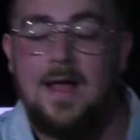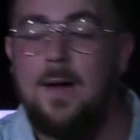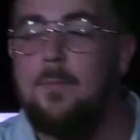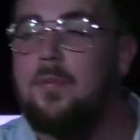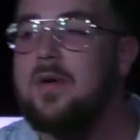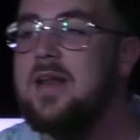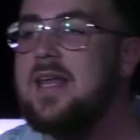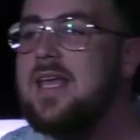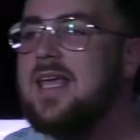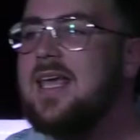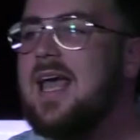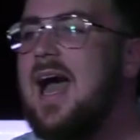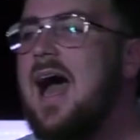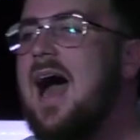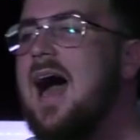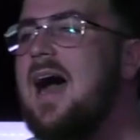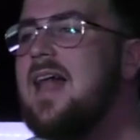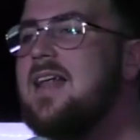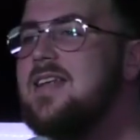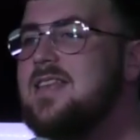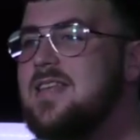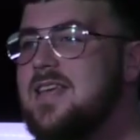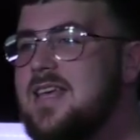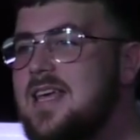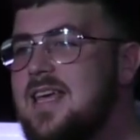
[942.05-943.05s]
but he
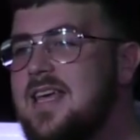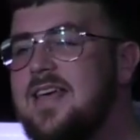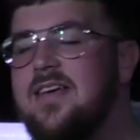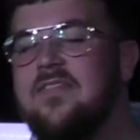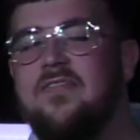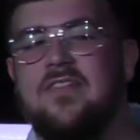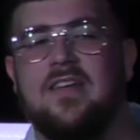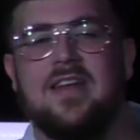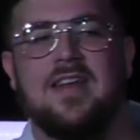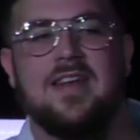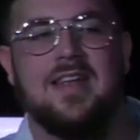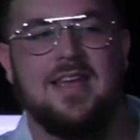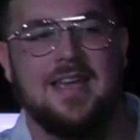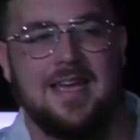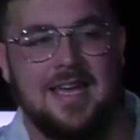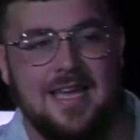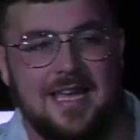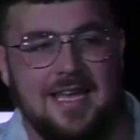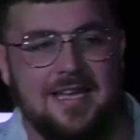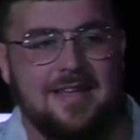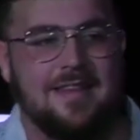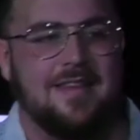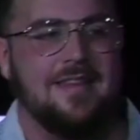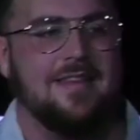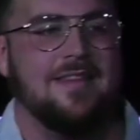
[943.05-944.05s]
can't even
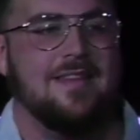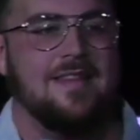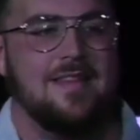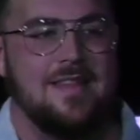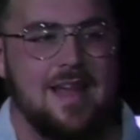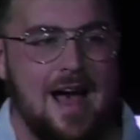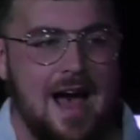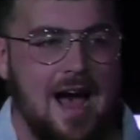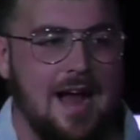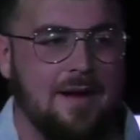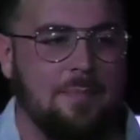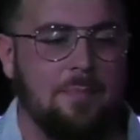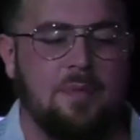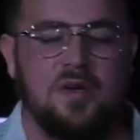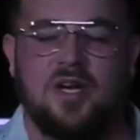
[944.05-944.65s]
eat that.